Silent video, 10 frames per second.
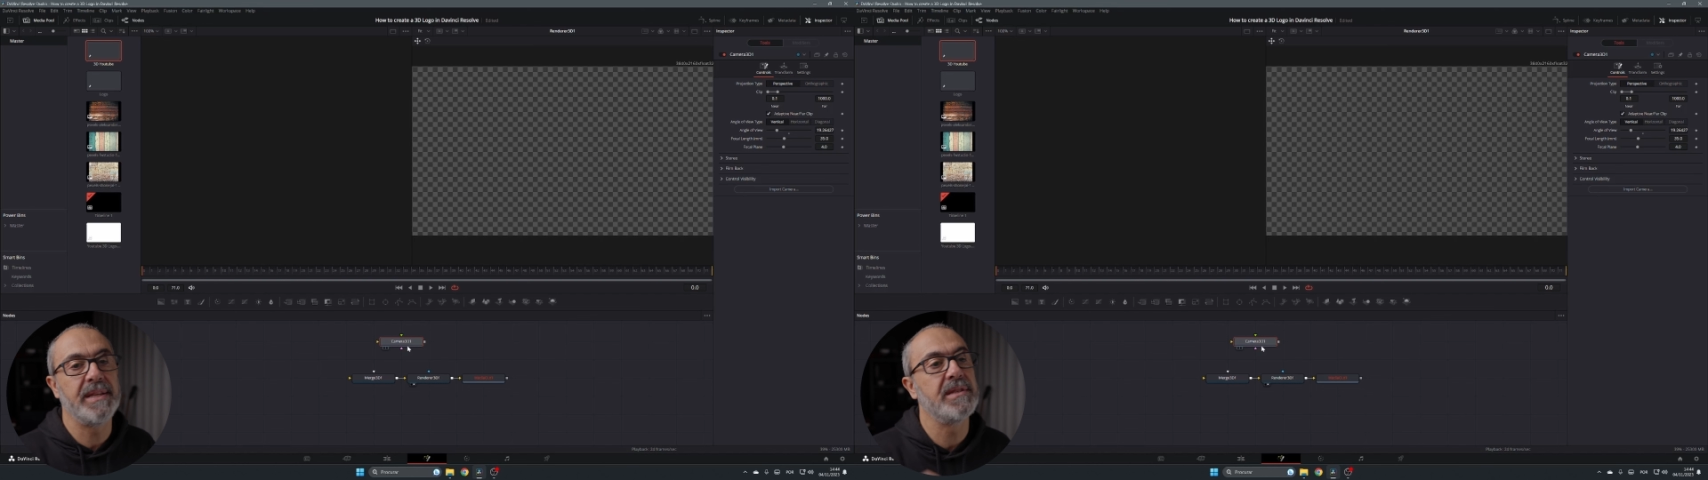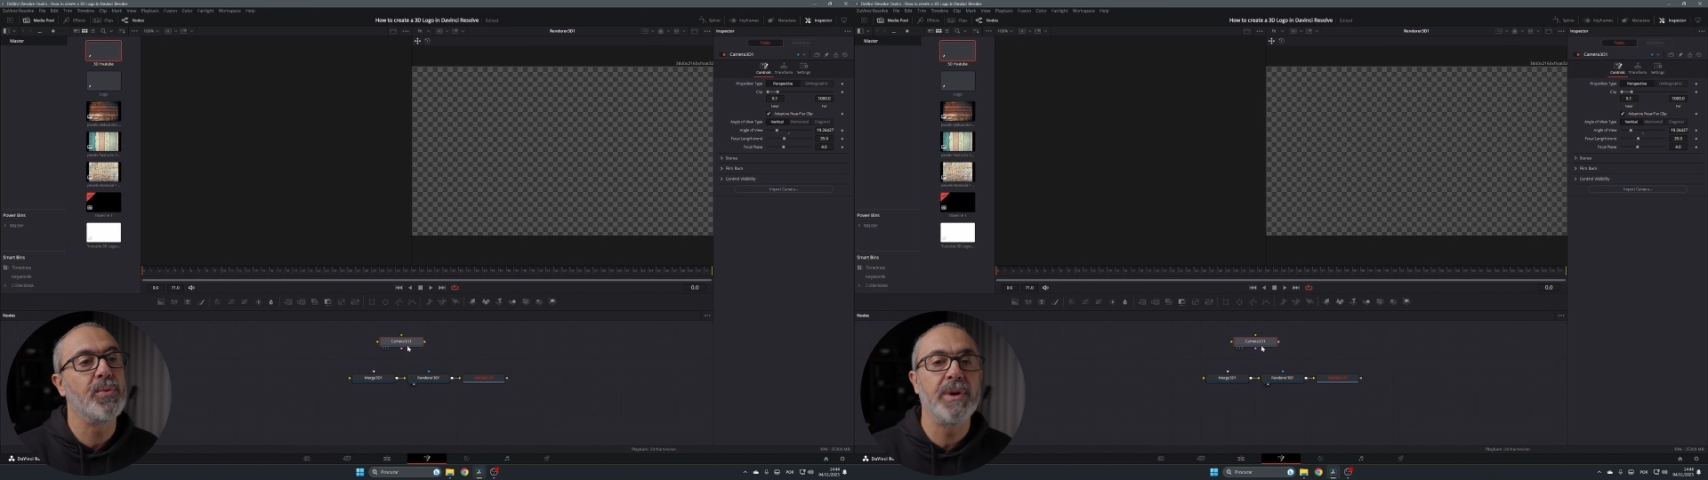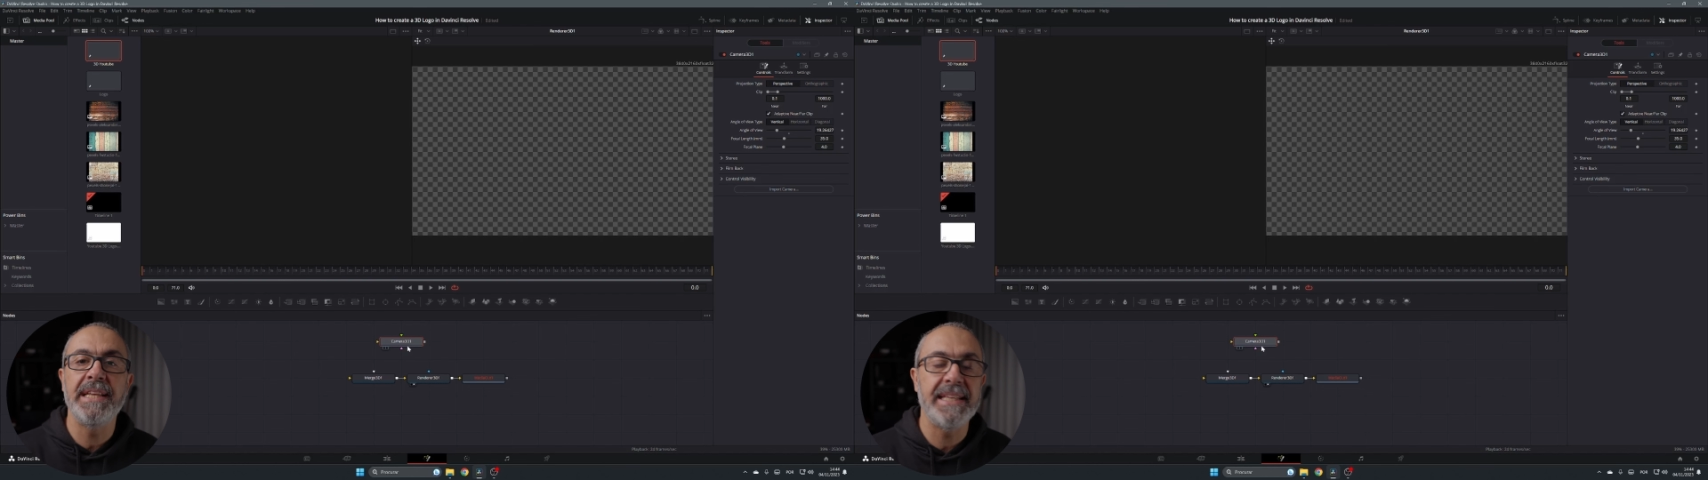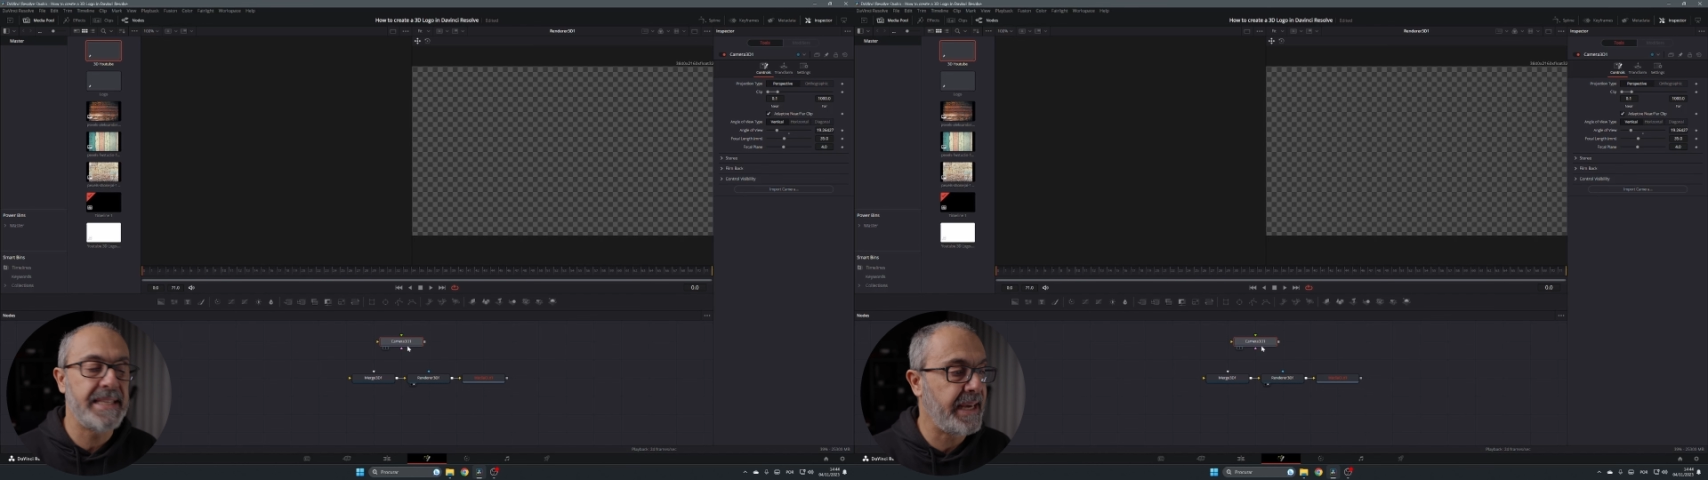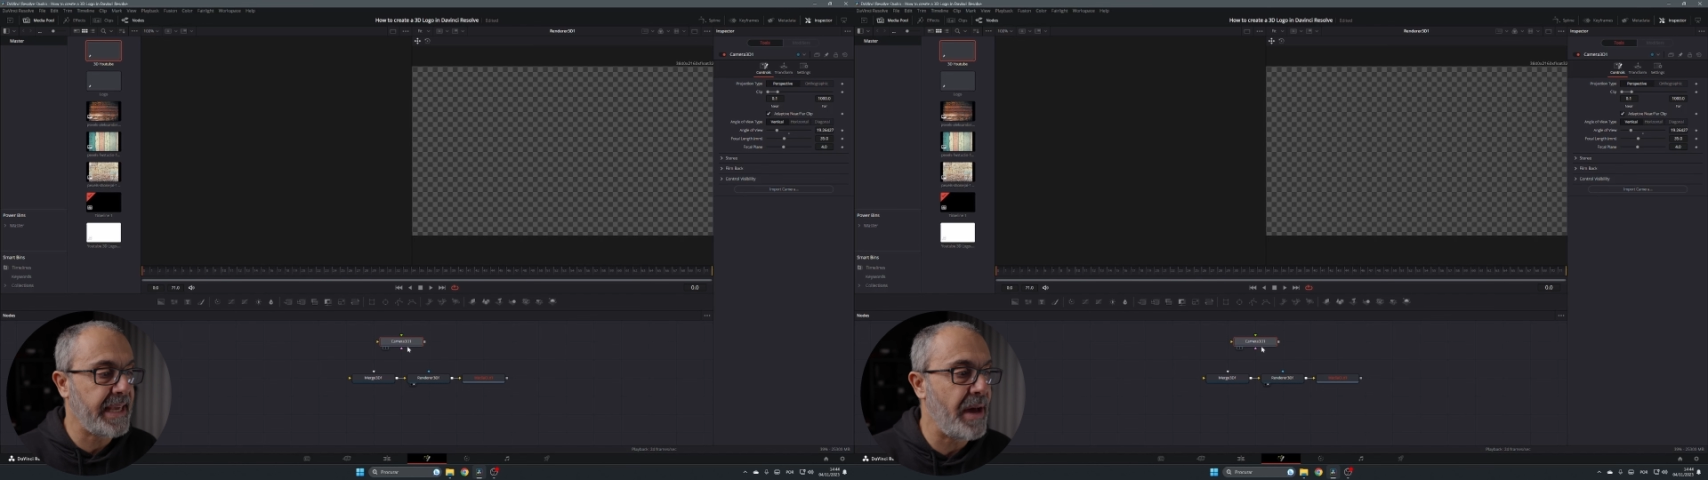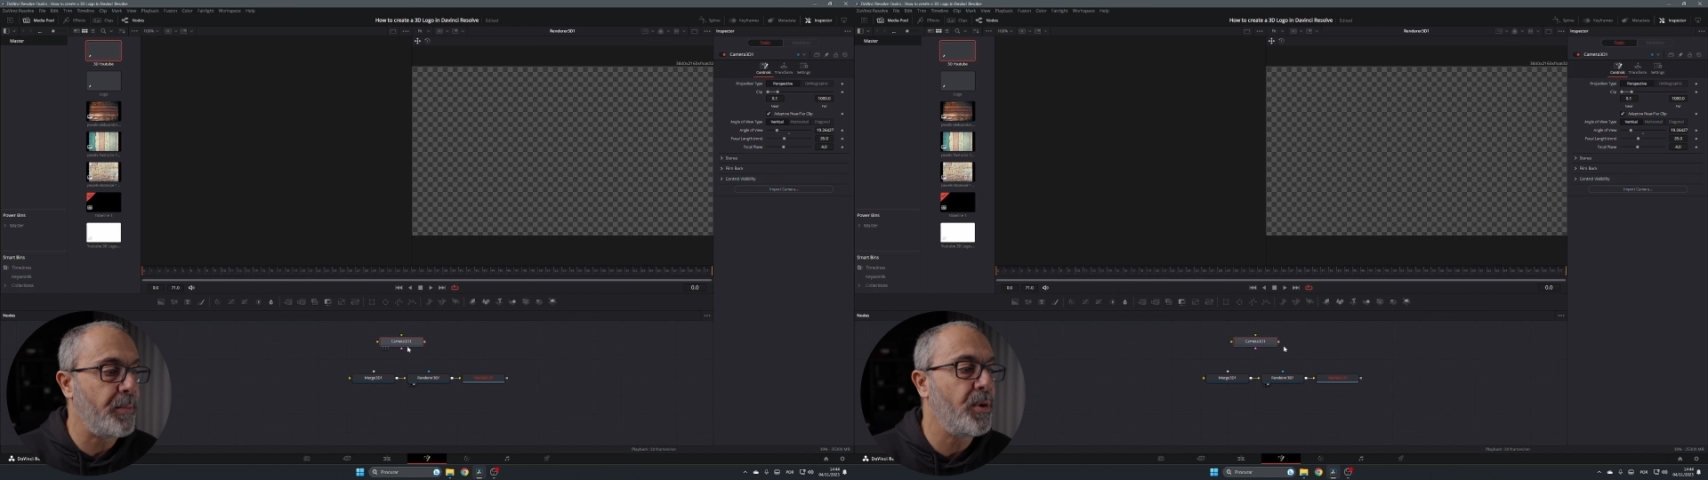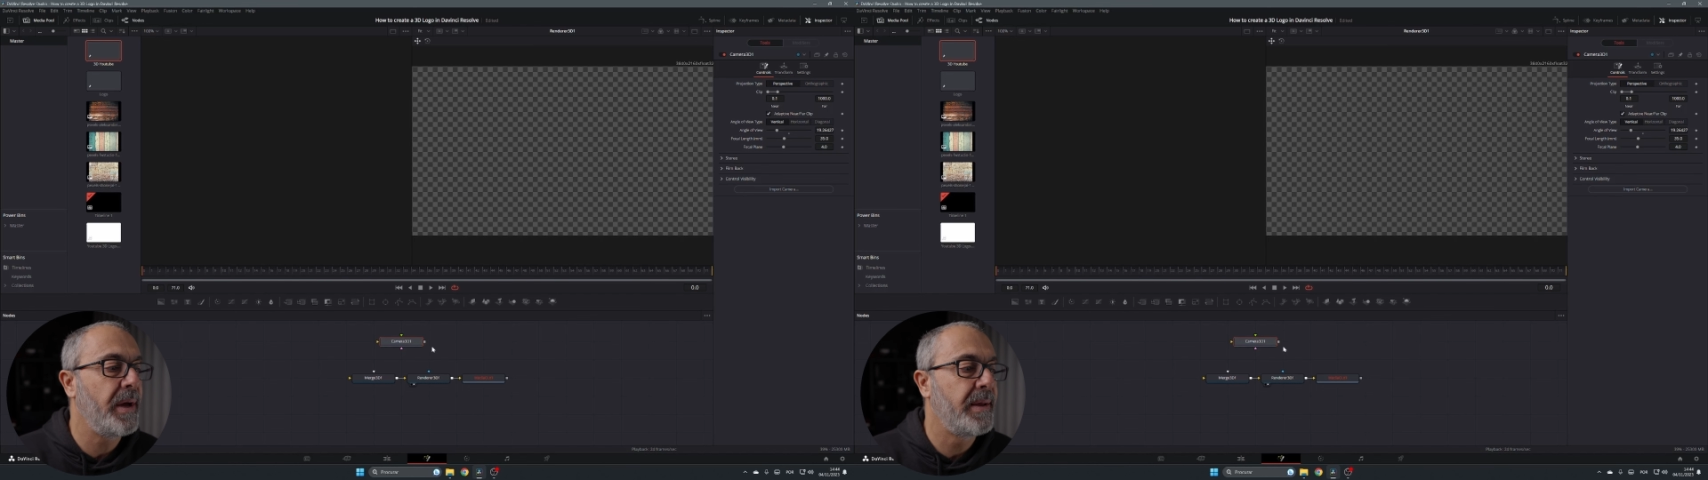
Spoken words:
so we need a camera.